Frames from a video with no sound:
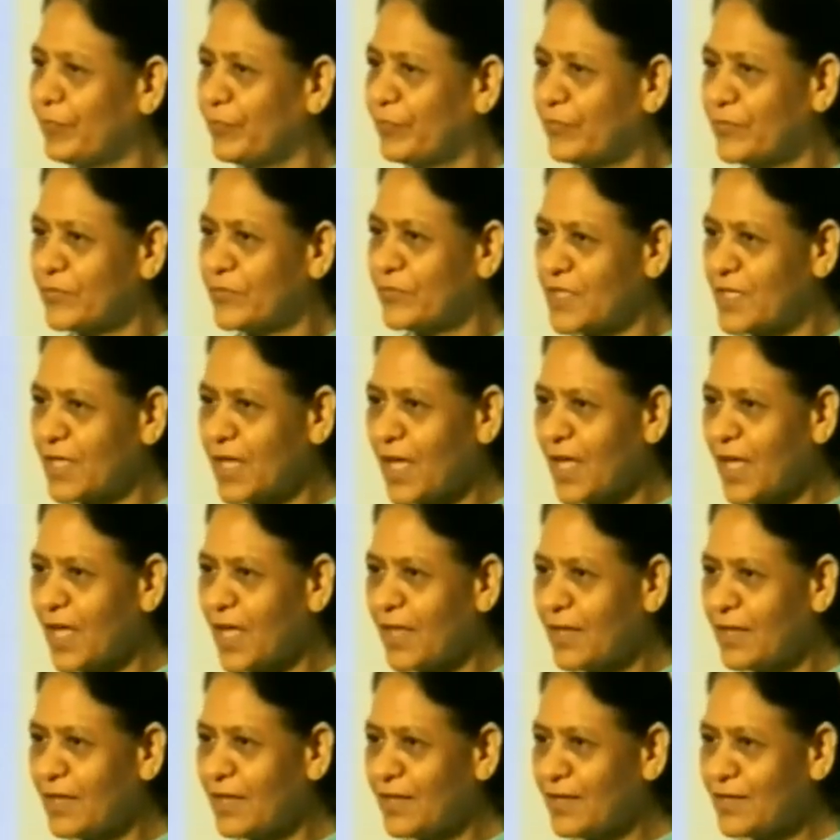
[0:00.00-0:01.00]
Okay?
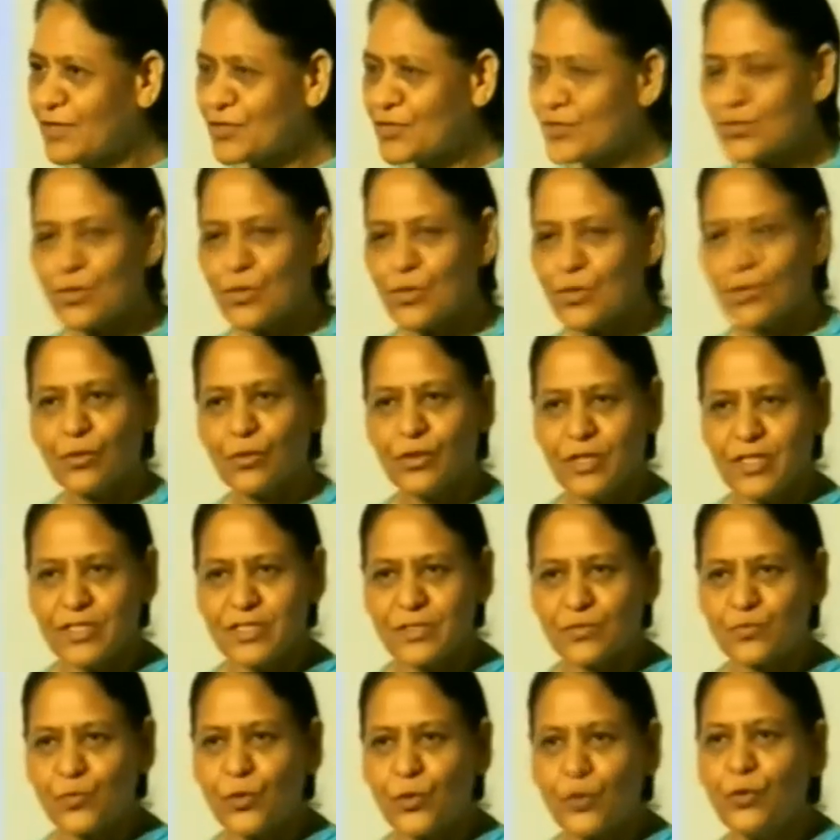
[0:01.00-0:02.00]
So
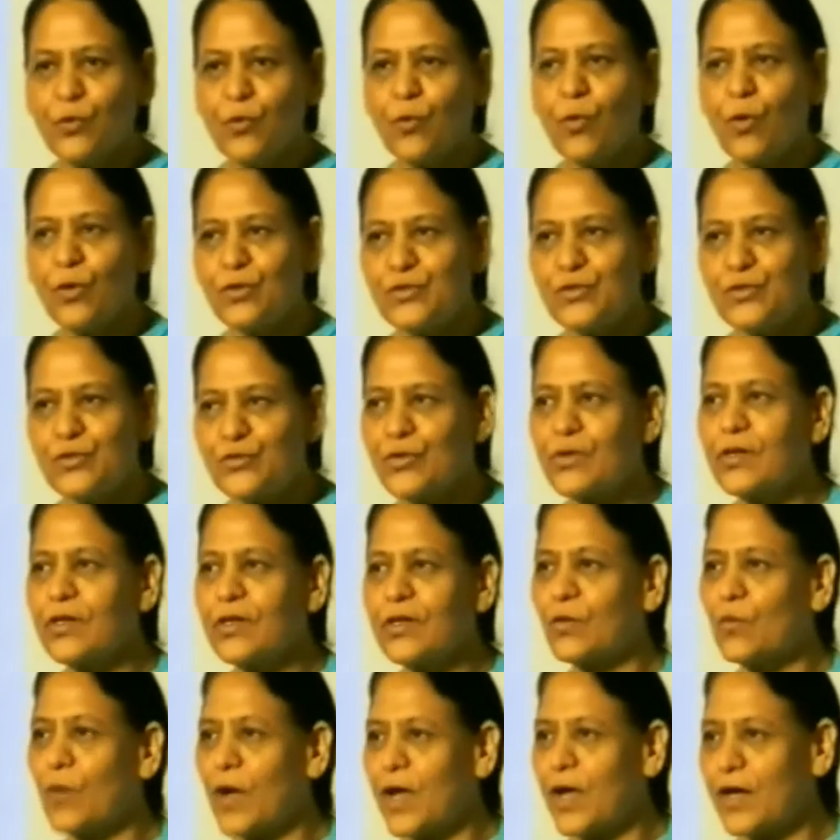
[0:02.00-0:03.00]
this would also
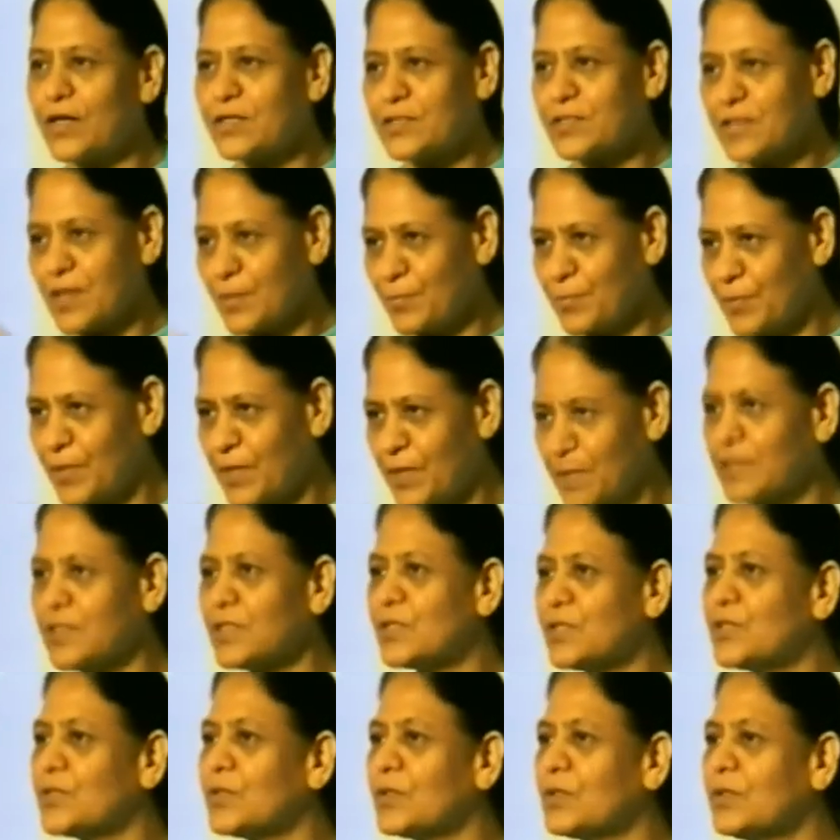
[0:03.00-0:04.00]
require ability
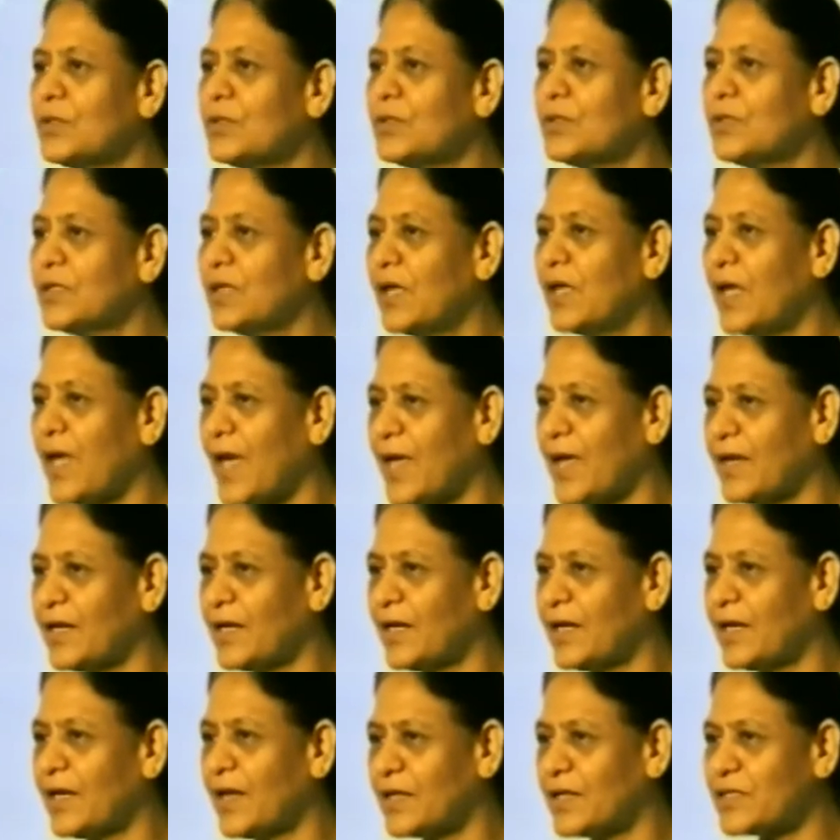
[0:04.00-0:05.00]
to
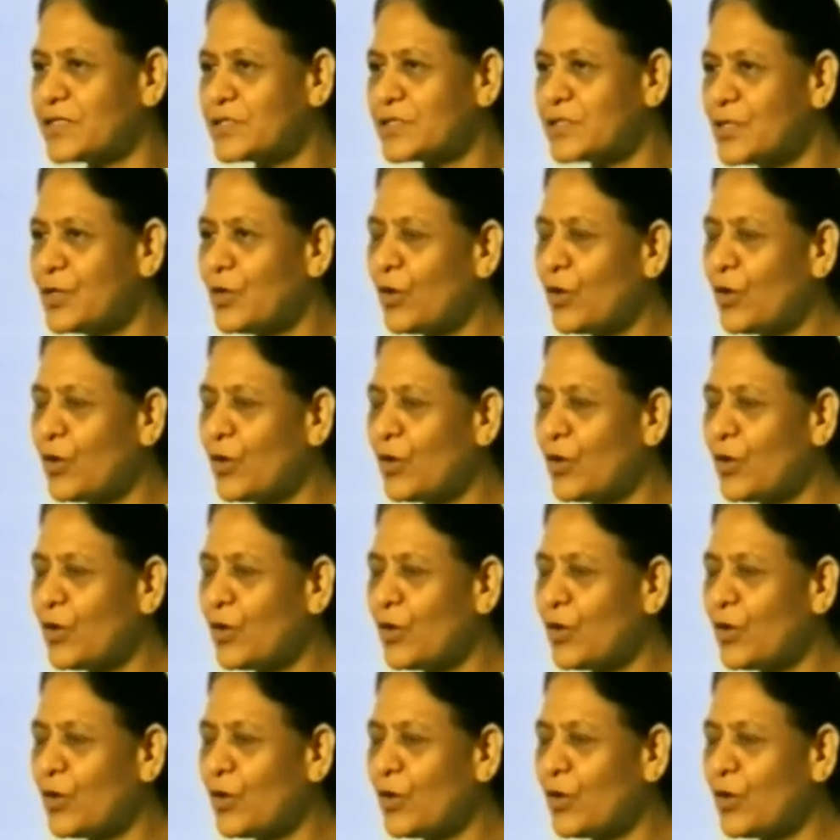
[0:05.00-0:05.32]
analyze.